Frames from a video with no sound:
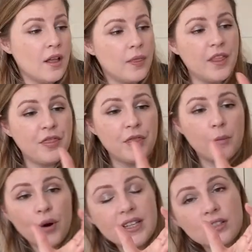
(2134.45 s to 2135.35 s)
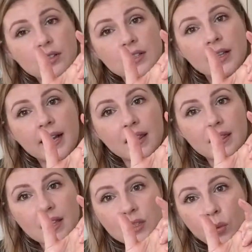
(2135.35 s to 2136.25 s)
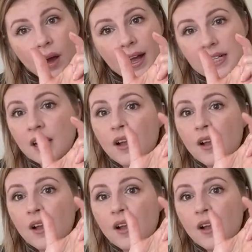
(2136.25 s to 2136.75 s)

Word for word: The, the press studs are like this wide.